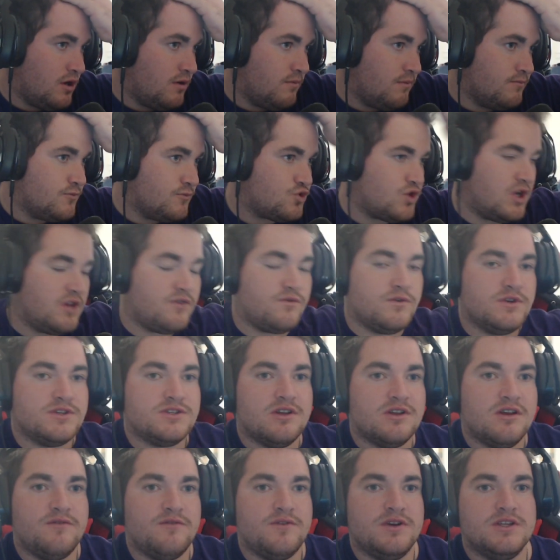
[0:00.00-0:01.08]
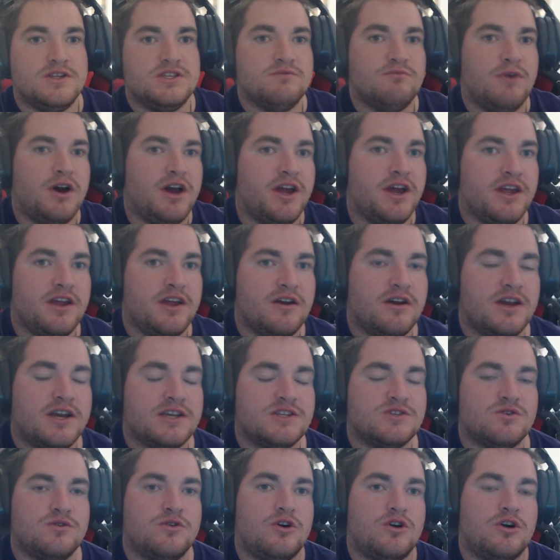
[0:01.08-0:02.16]
transferring stuff into my
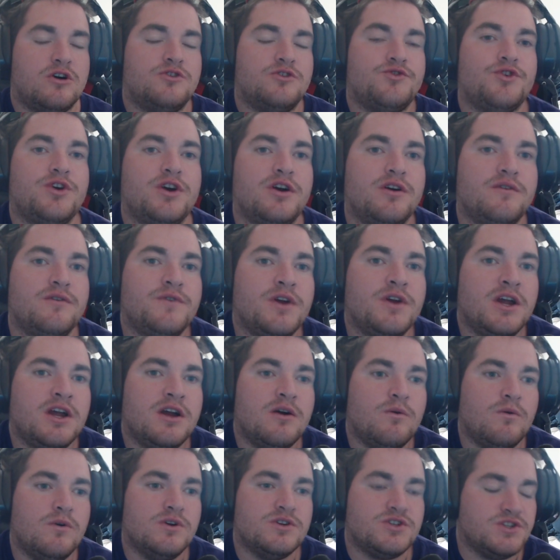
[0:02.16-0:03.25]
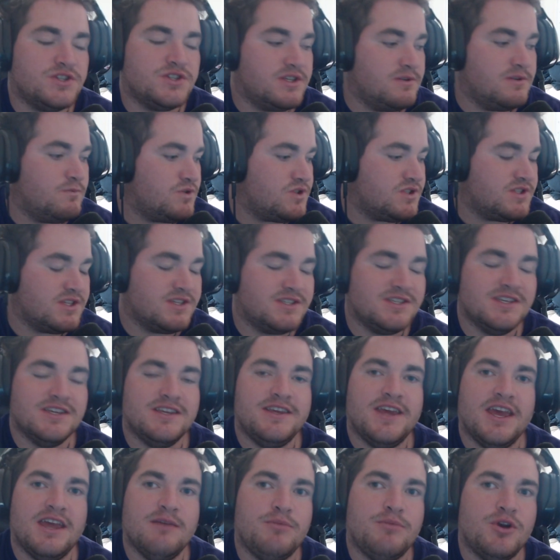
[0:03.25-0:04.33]
external hard drive, which is a
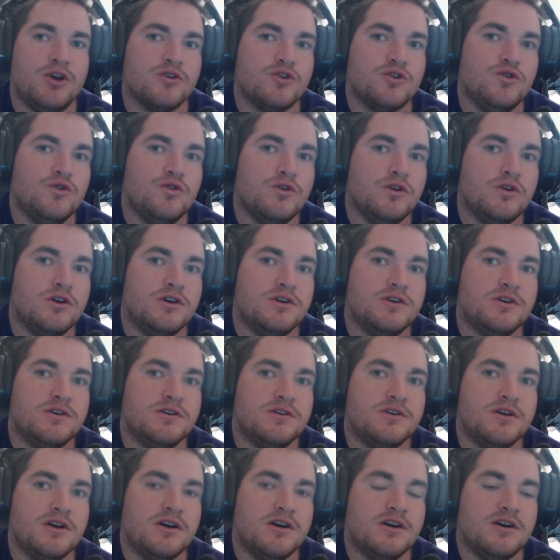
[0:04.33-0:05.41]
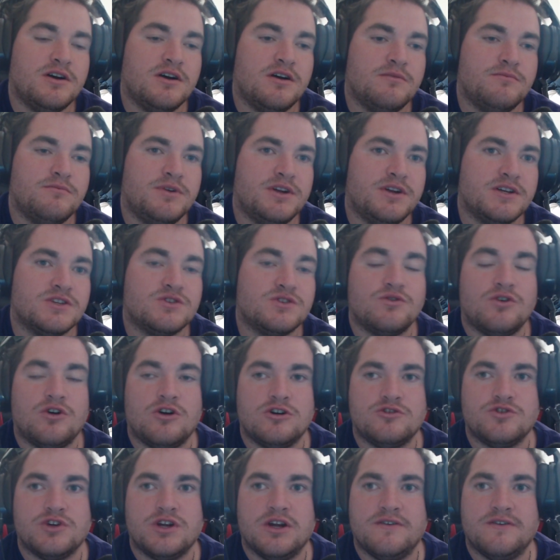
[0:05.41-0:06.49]
CK Barracuda external hard
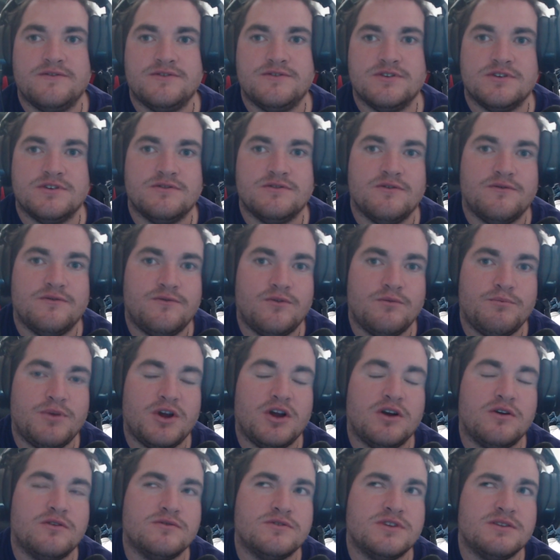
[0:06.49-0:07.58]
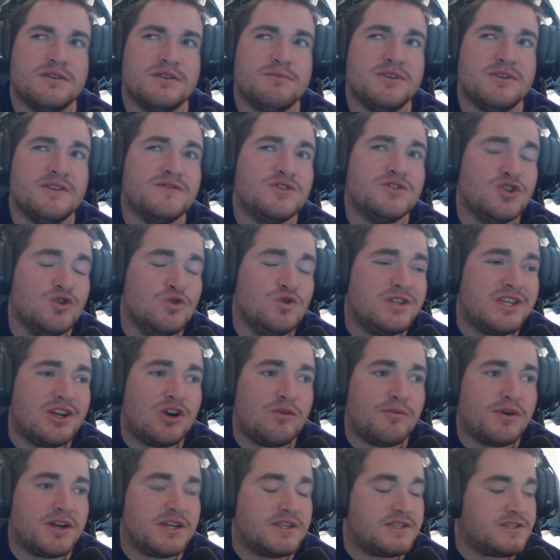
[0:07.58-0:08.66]
drive, about I think 2
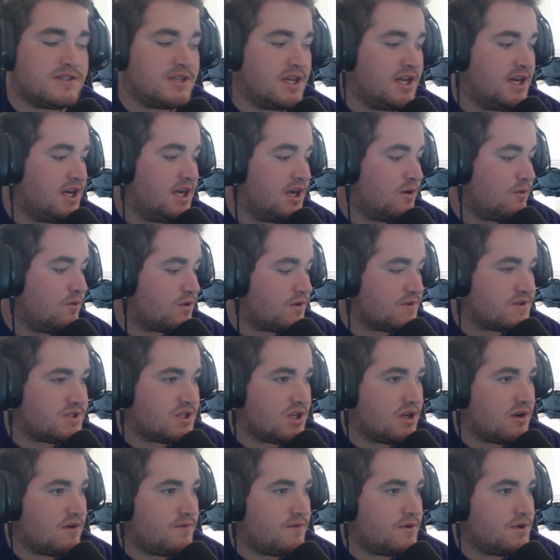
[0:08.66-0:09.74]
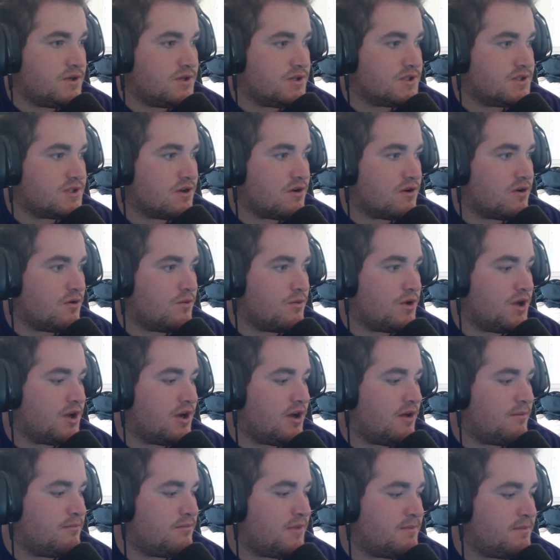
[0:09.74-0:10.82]
terabytes worth of stuff. So
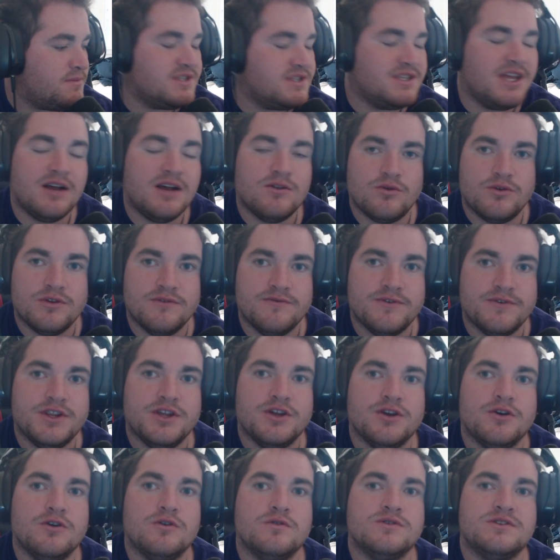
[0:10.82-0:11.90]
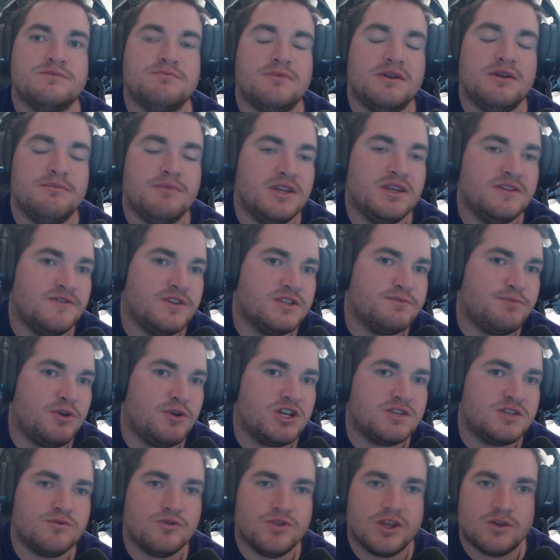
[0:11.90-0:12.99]
I'm downloading videos as many of these as
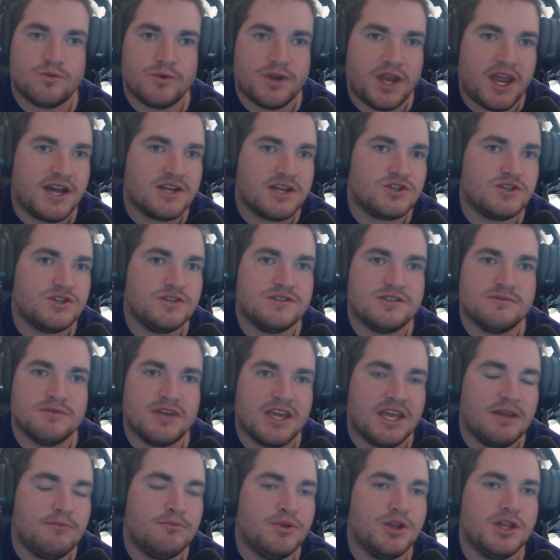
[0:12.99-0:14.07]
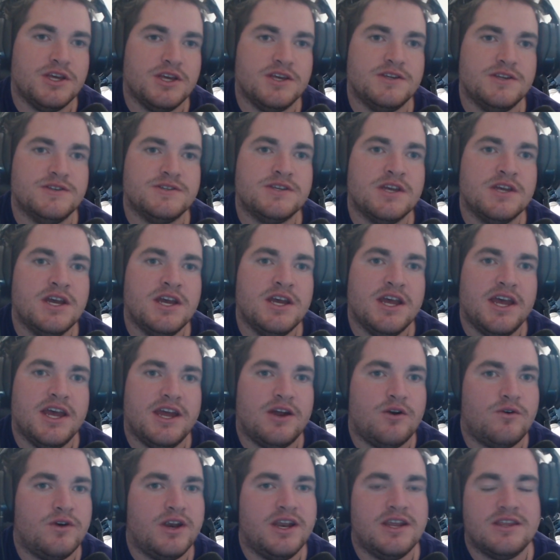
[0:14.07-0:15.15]
possible, like reactions, some gameplays,
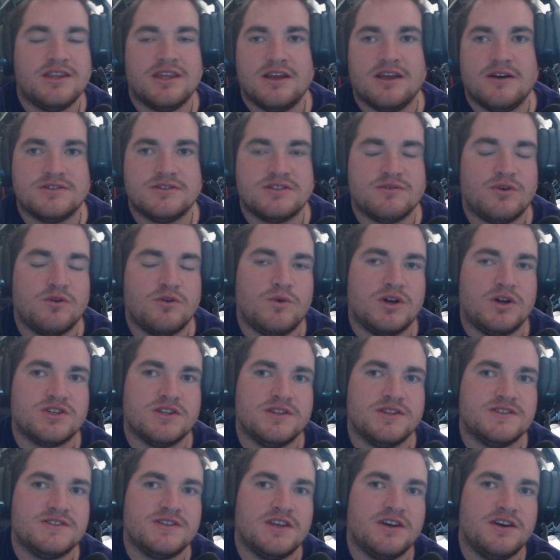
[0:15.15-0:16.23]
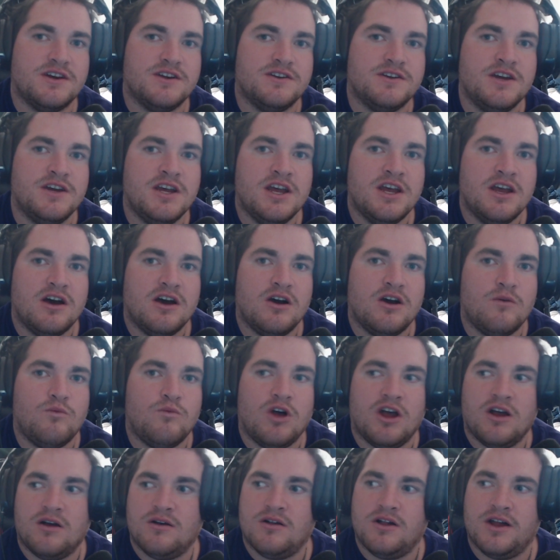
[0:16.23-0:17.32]
or anything else I wanna watch on the side
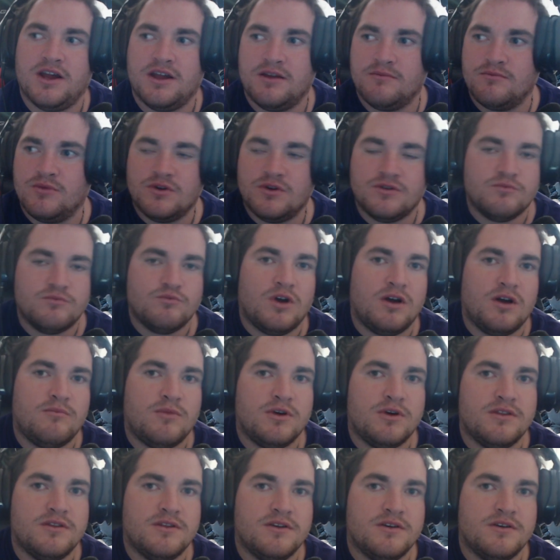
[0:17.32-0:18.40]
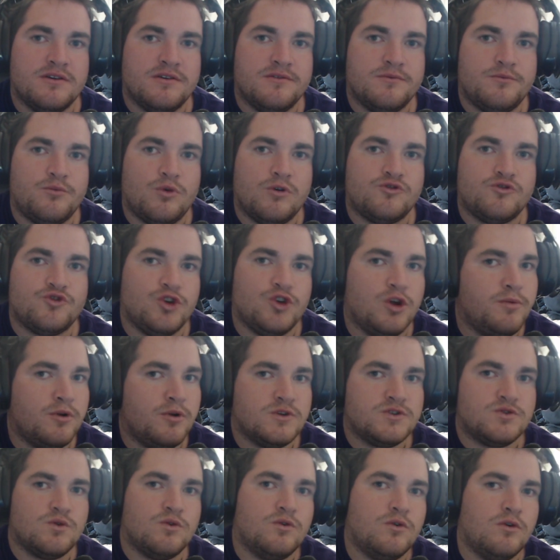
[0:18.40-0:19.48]
while I'm on the road trip, and
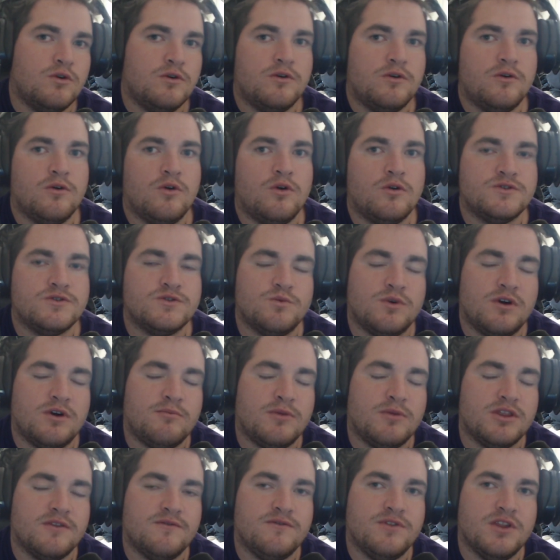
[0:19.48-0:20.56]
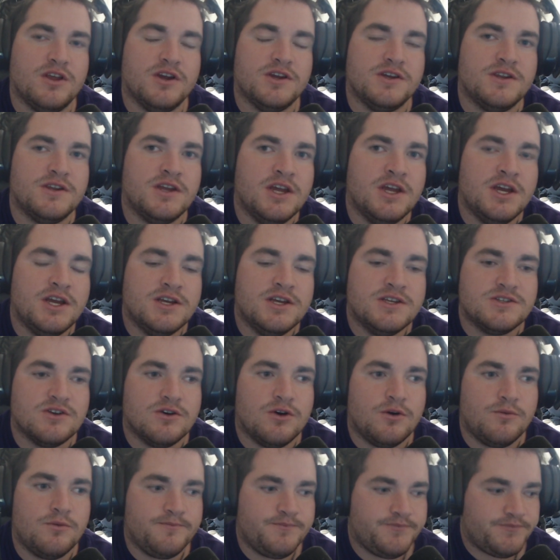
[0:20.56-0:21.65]
also while I'm on the flight.
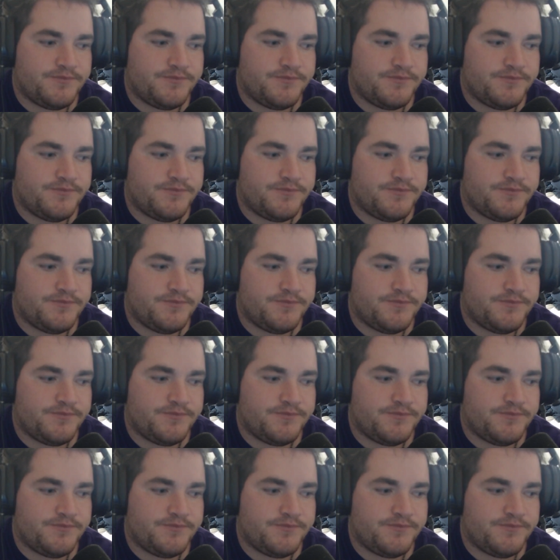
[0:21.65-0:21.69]
So,